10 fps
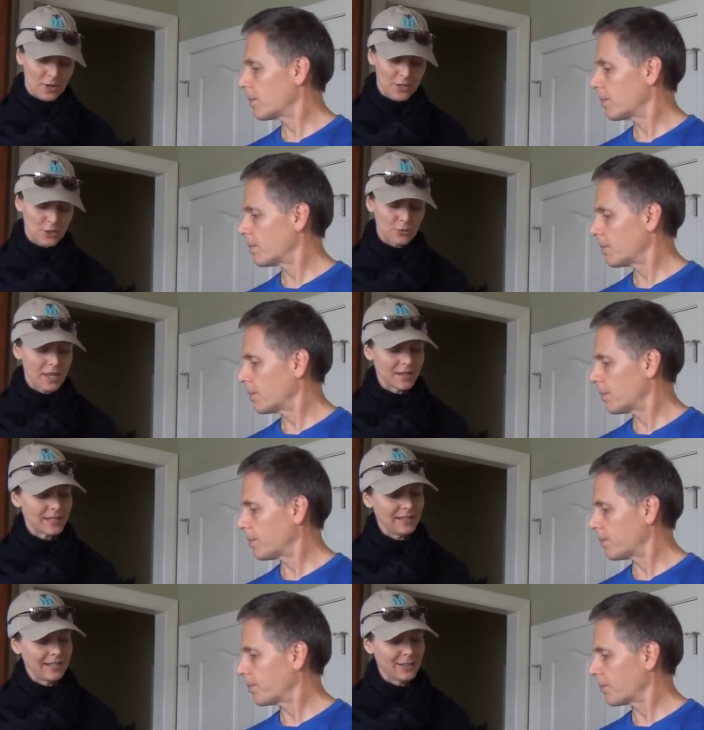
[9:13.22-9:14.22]
Speaker 1: trying to do things
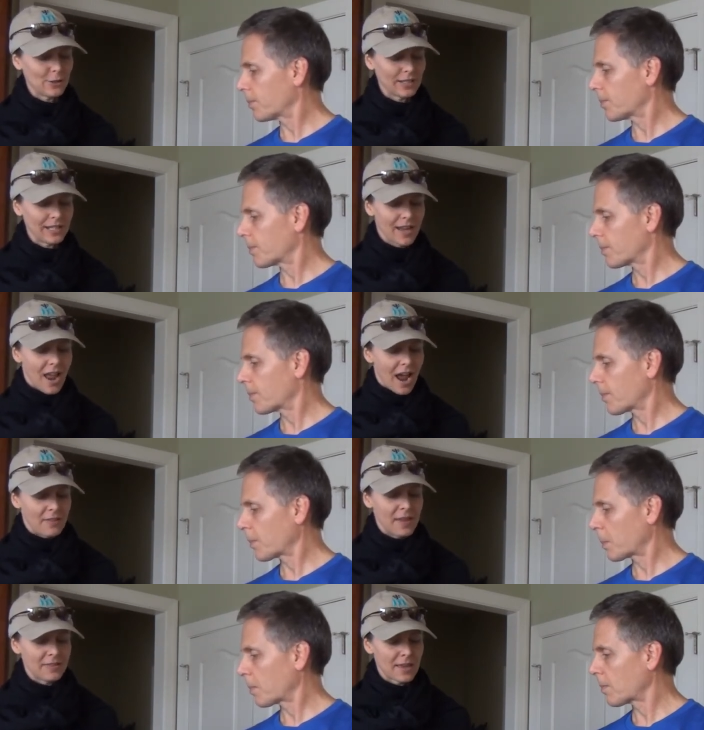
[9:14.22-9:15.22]
illegally.
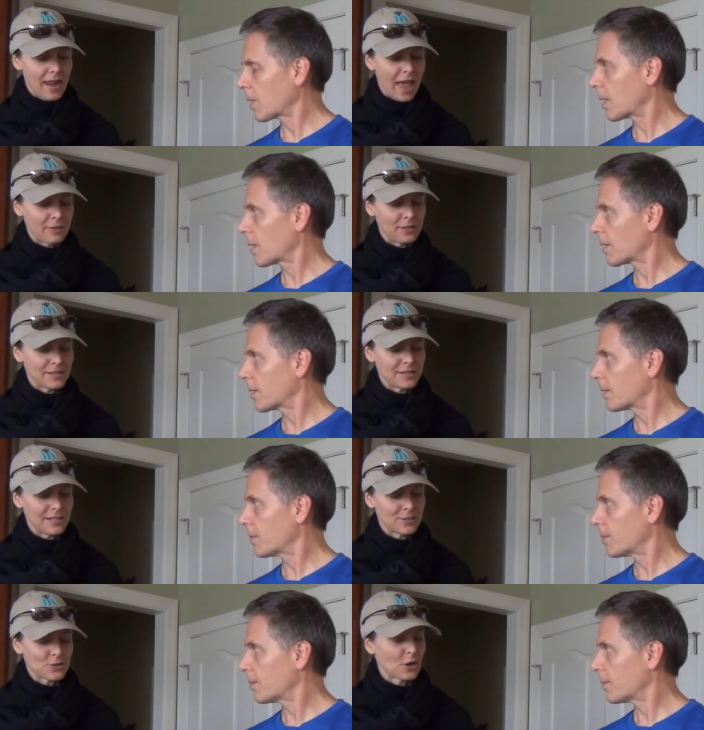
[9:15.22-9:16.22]
I think that athletes
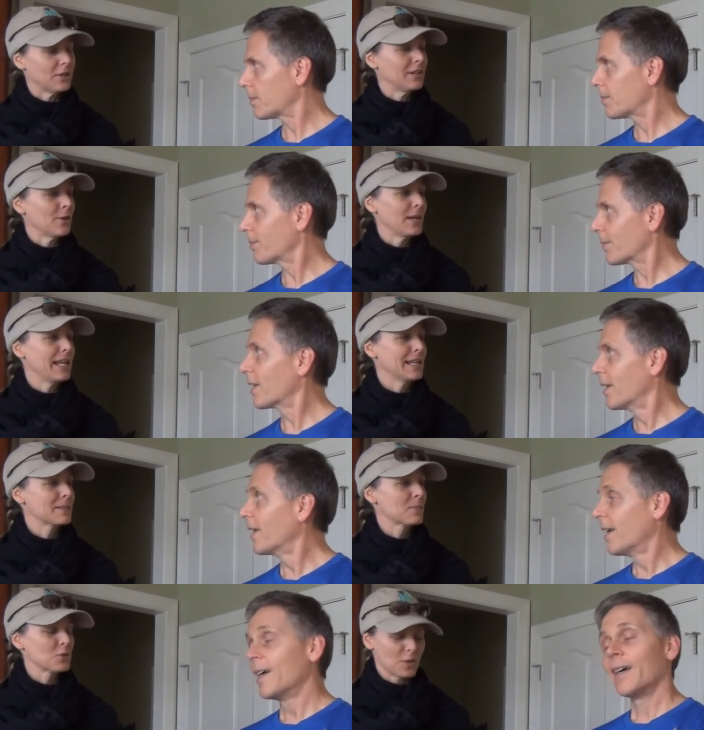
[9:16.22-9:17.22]
need to start you know eating
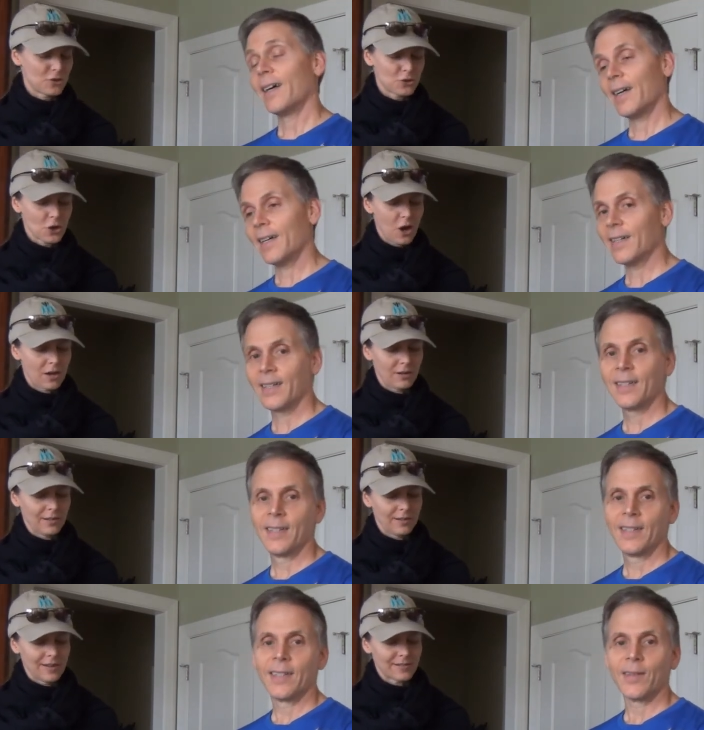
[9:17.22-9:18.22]
some Swiss chard
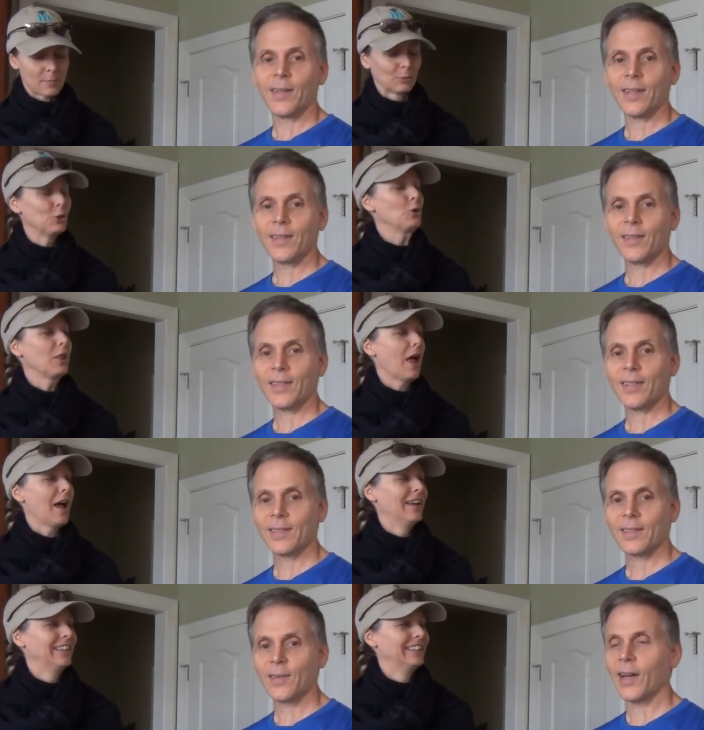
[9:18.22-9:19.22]
and some well,
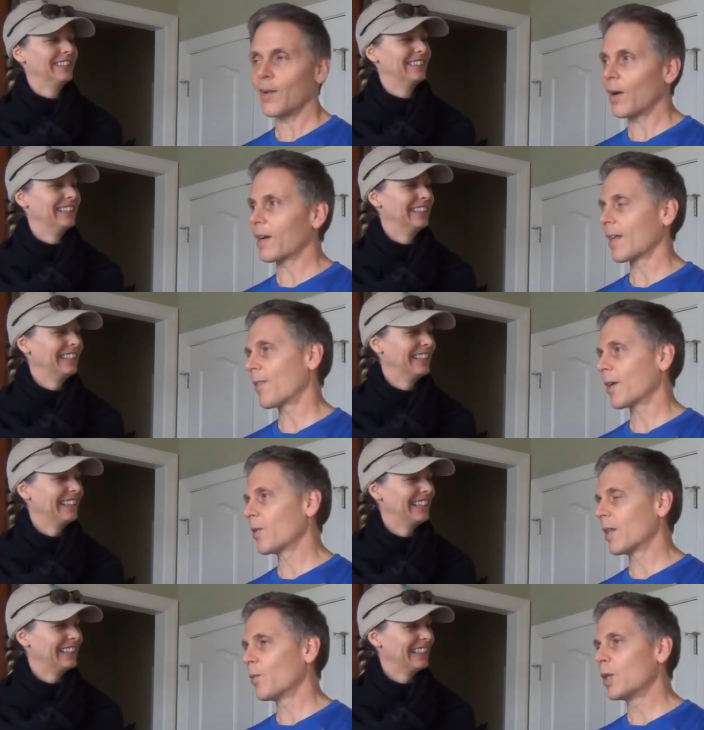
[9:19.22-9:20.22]
arugula.
Speaker 2: Right, right. Because I think
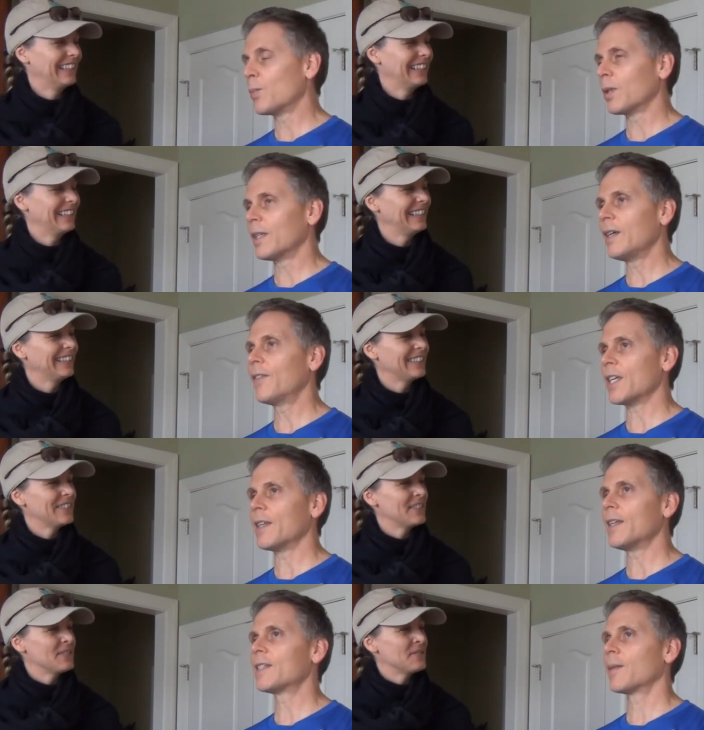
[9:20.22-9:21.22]
we, we believe that
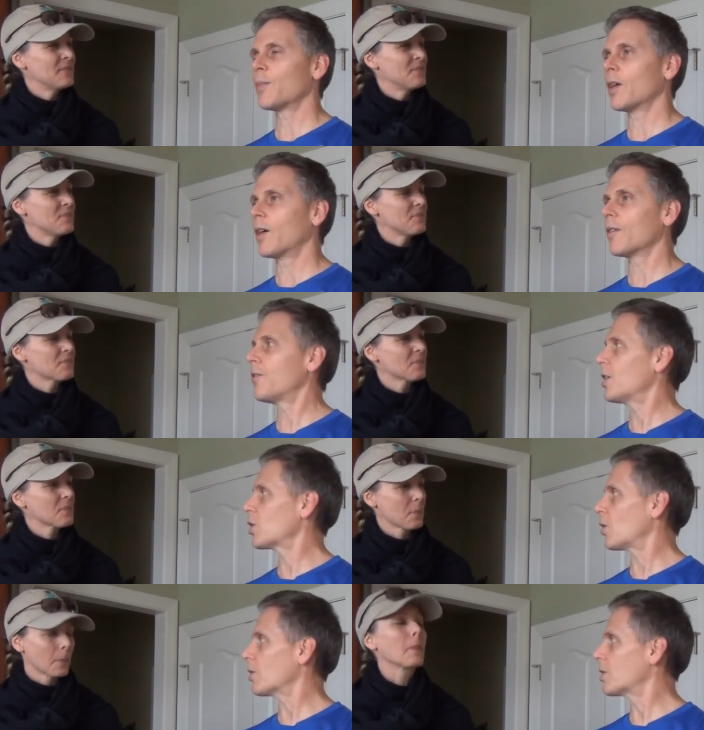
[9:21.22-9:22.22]
you need something
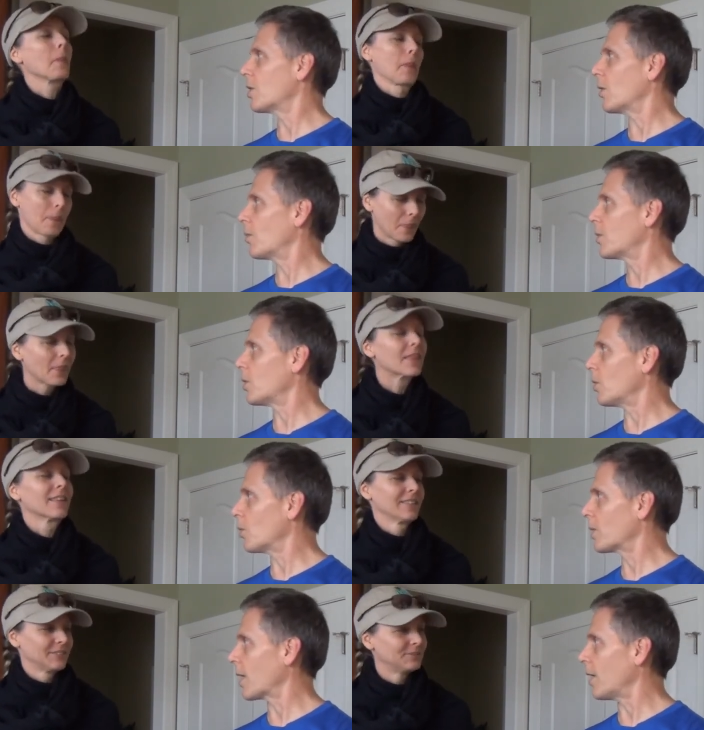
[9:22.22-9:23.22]
artificial to to
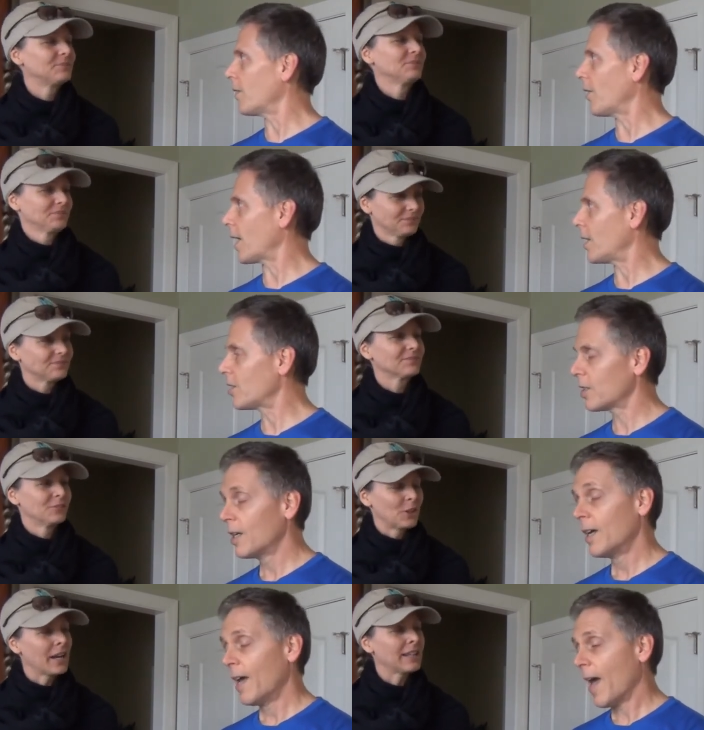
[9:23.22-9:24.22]
get an advantage.
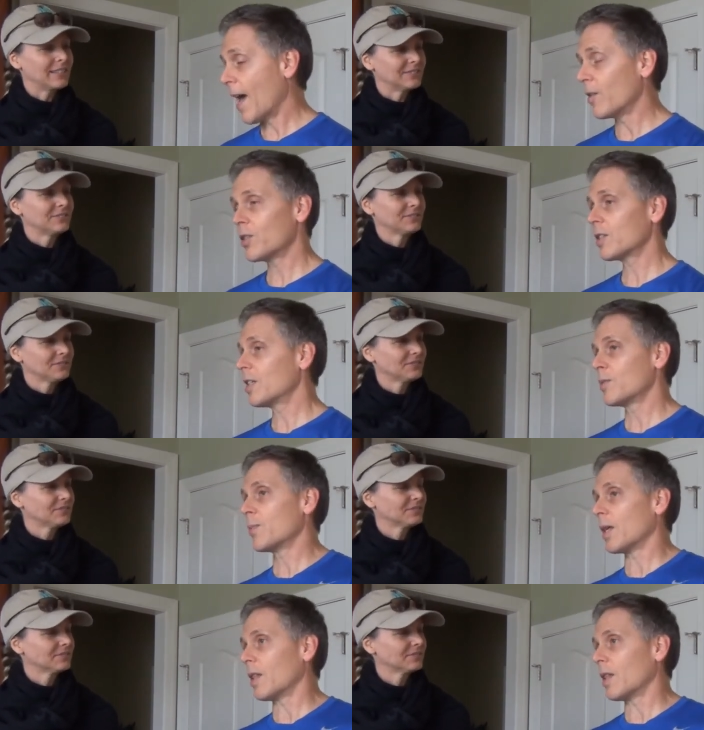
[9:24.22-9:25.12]
Right. And there just seems to be a